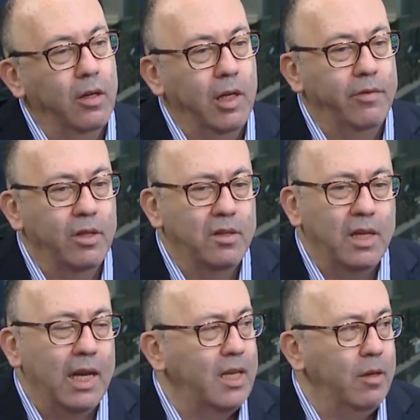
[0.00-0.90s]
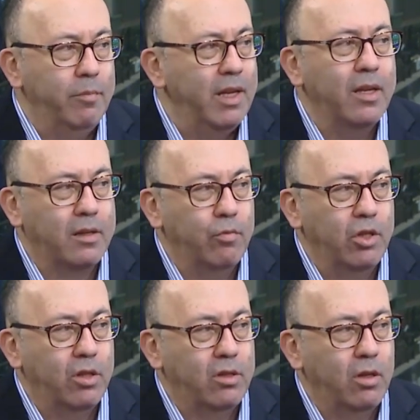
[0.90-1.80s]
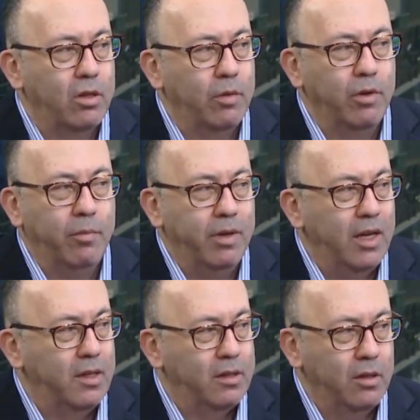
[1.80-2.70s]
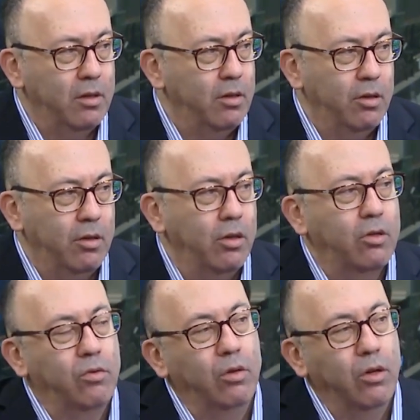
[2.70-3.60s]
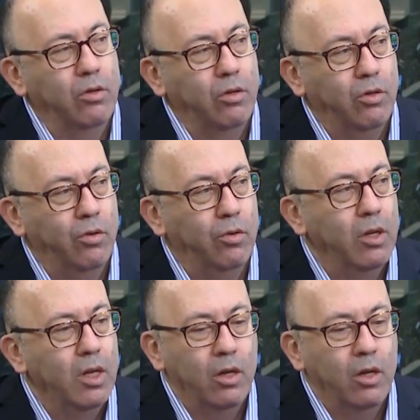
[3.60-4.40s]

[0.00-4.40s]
if there's a hack in banks, we just talked about banks not too long ago,